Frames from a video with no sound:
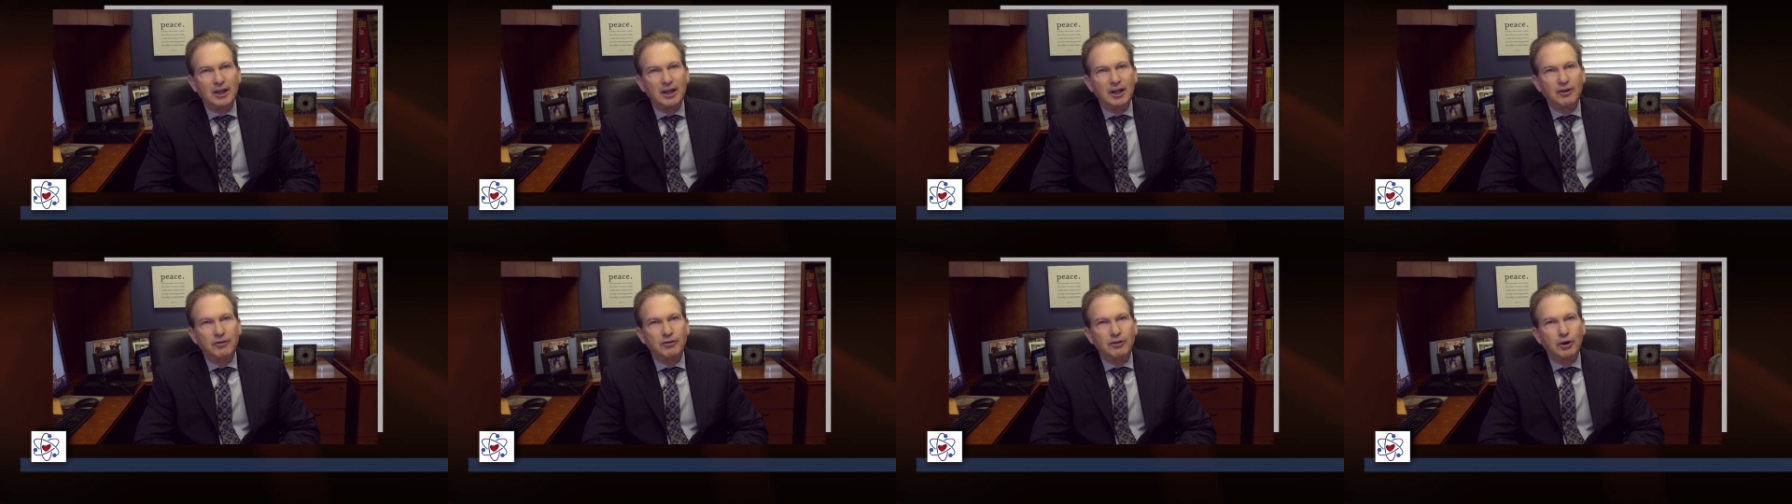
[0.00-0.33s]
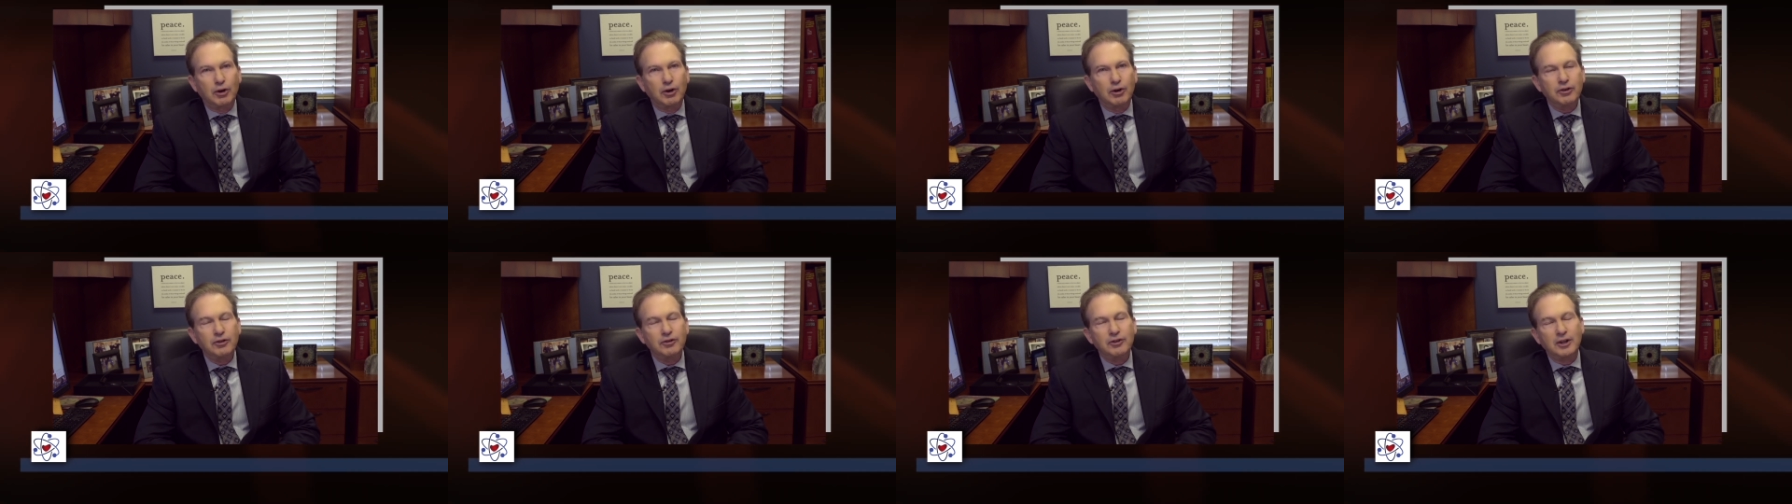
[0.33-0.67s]
If
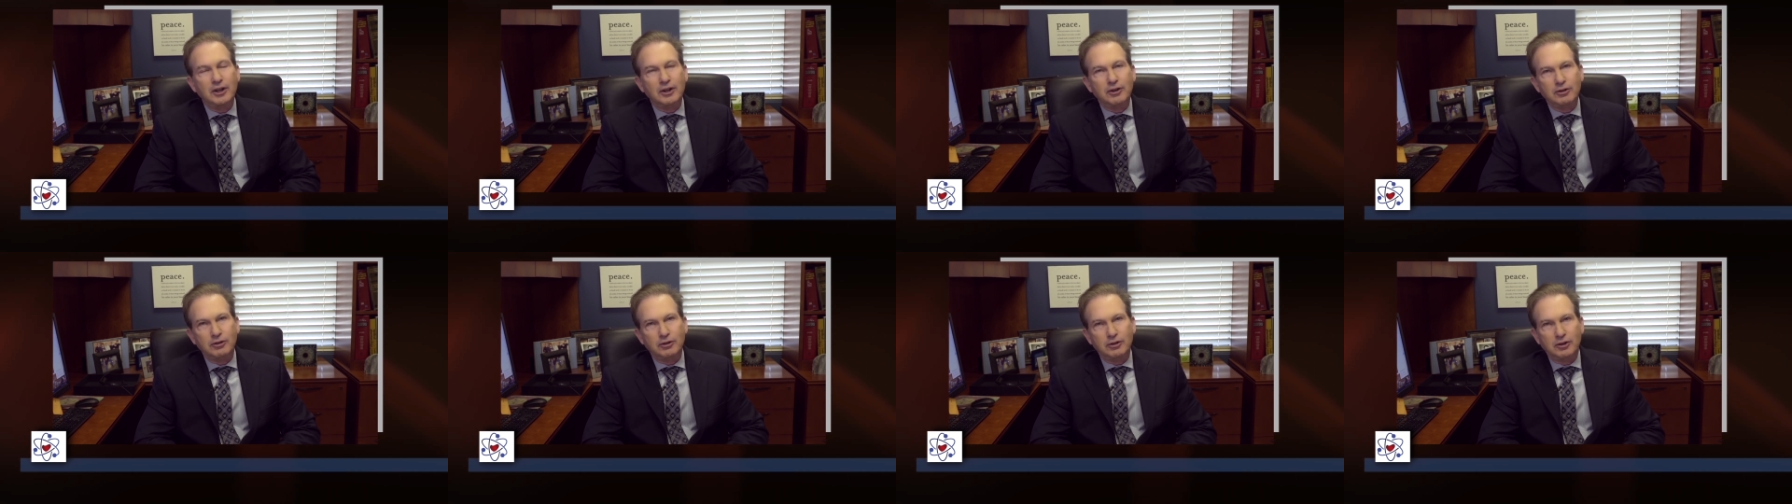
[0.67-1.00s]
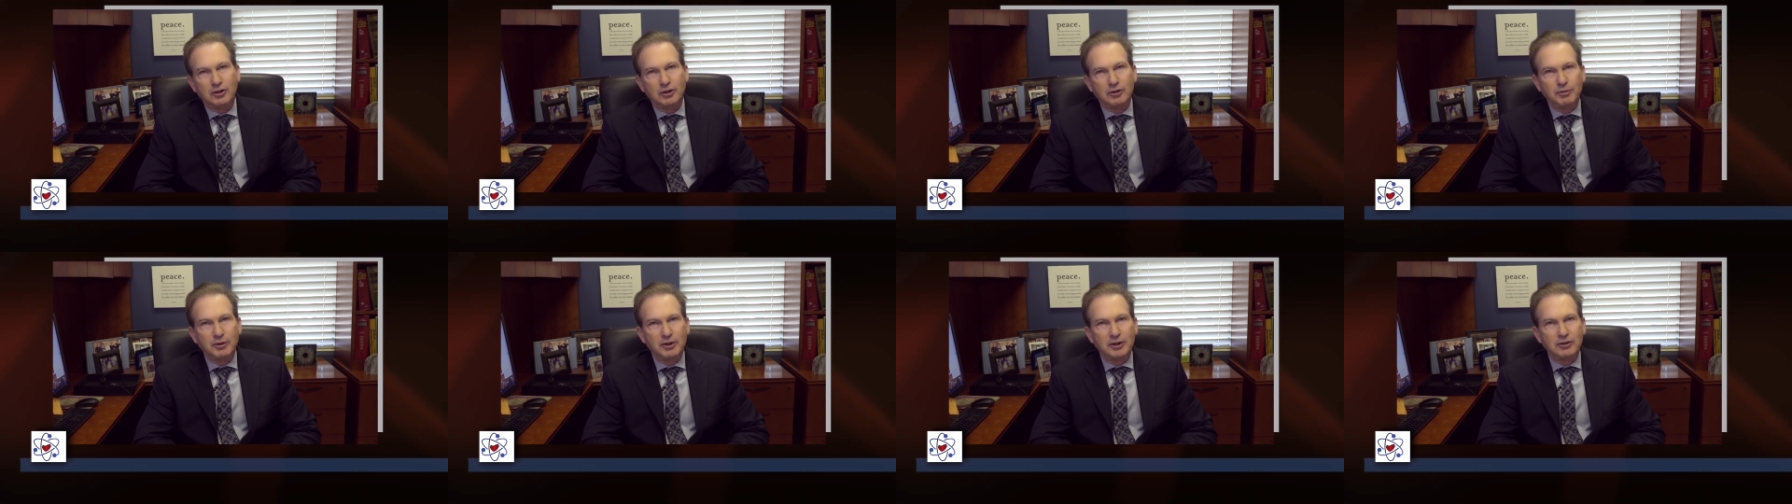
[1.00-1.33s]
those things are
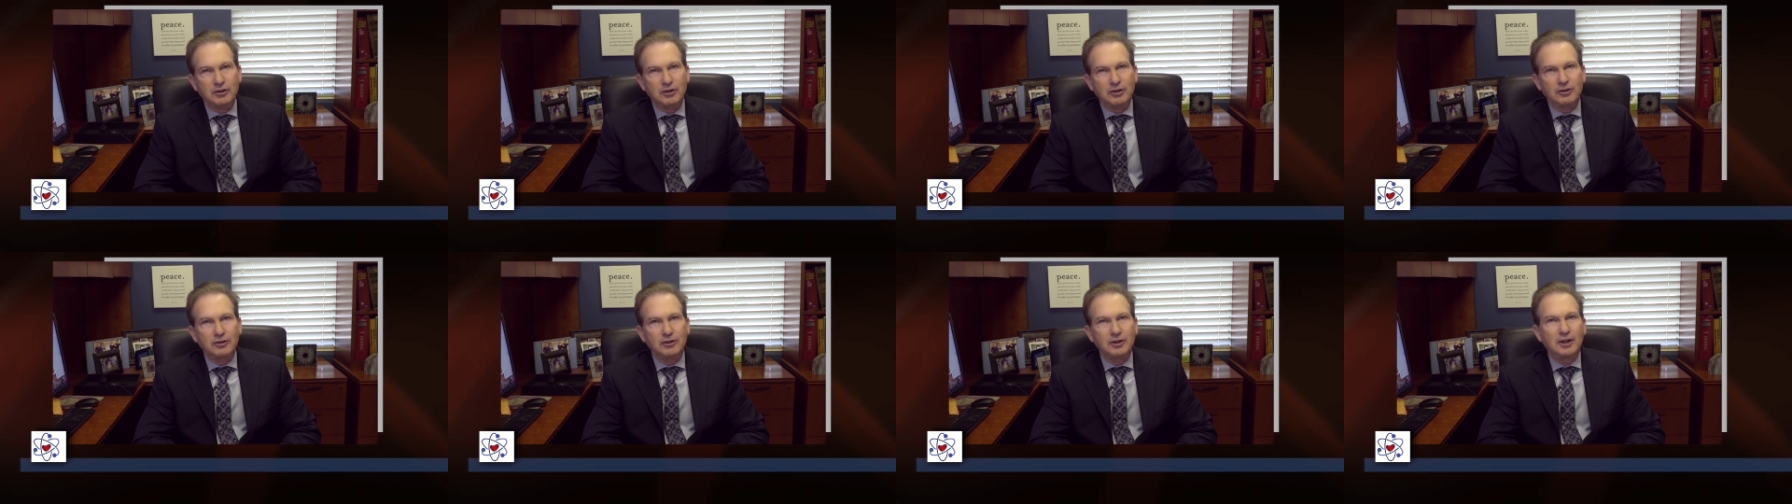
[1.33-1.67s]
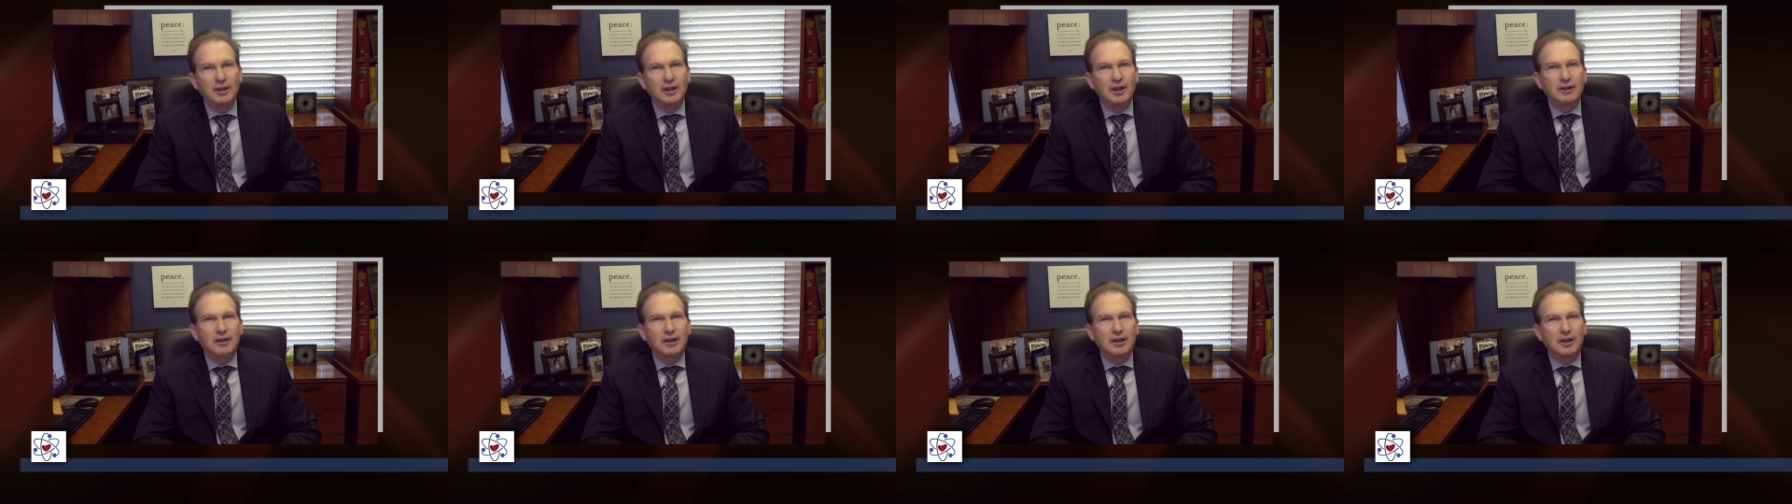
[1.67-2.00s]
suspicious,
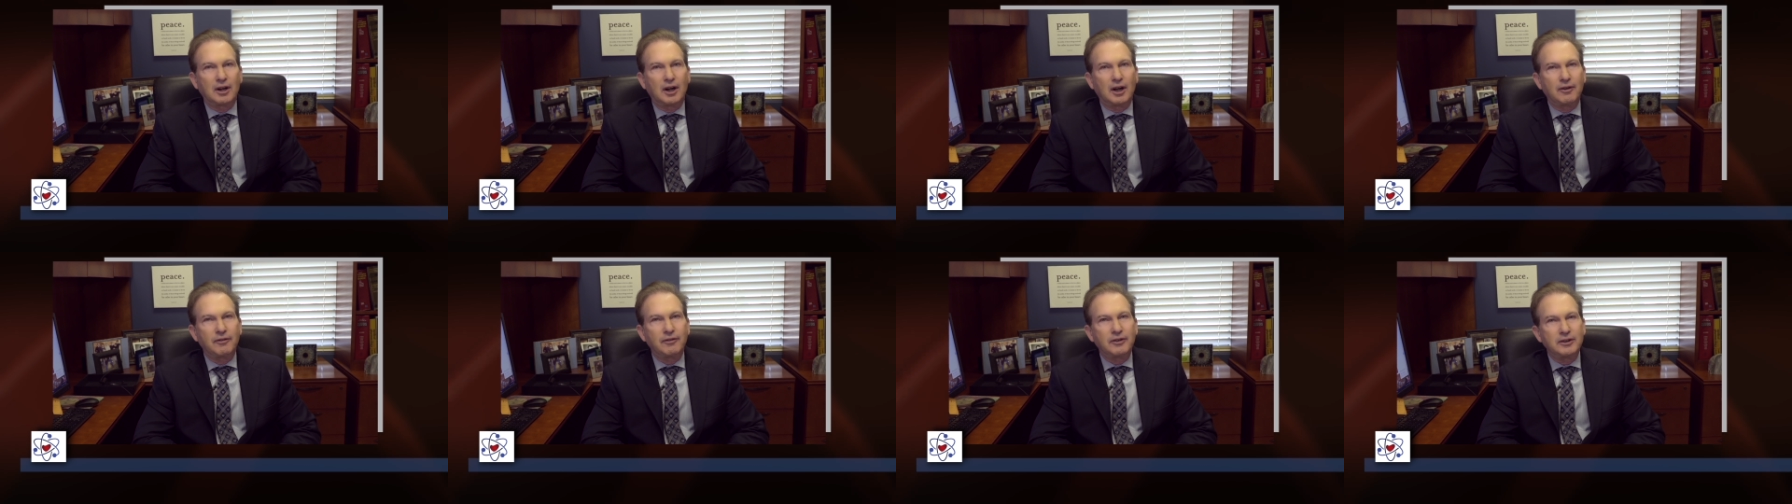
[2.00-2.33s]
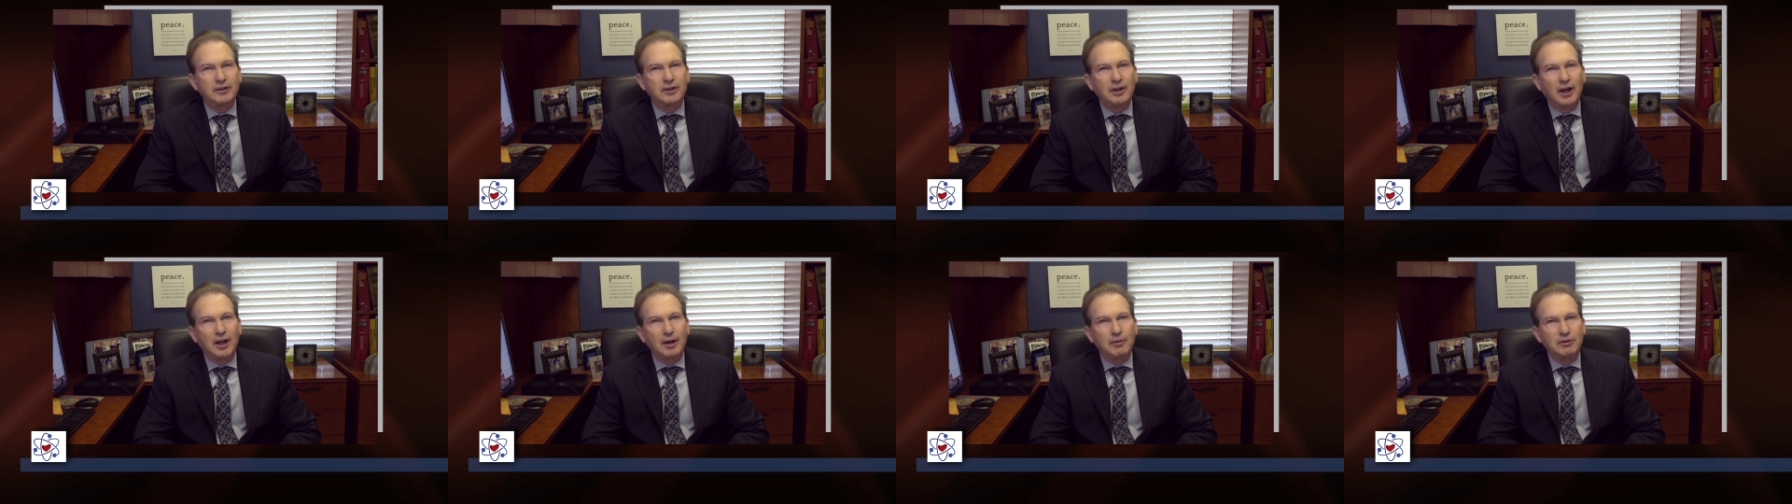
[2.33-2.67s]
then
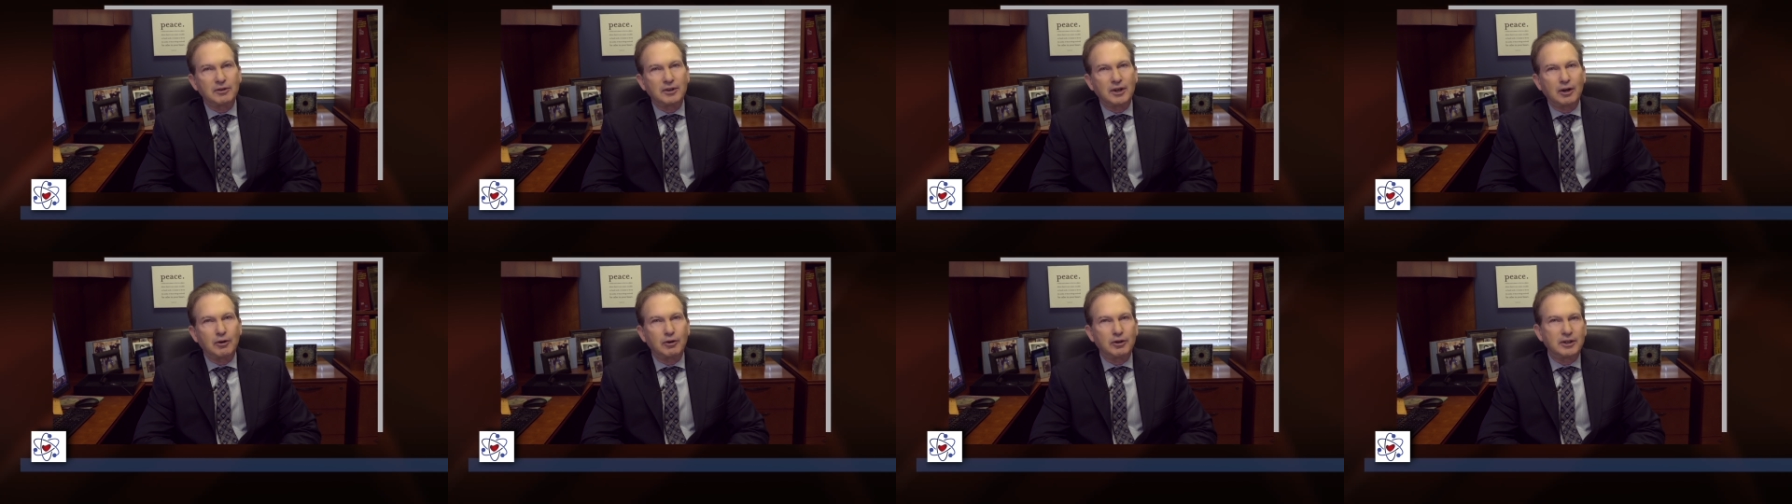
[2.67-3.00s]
oftentimes I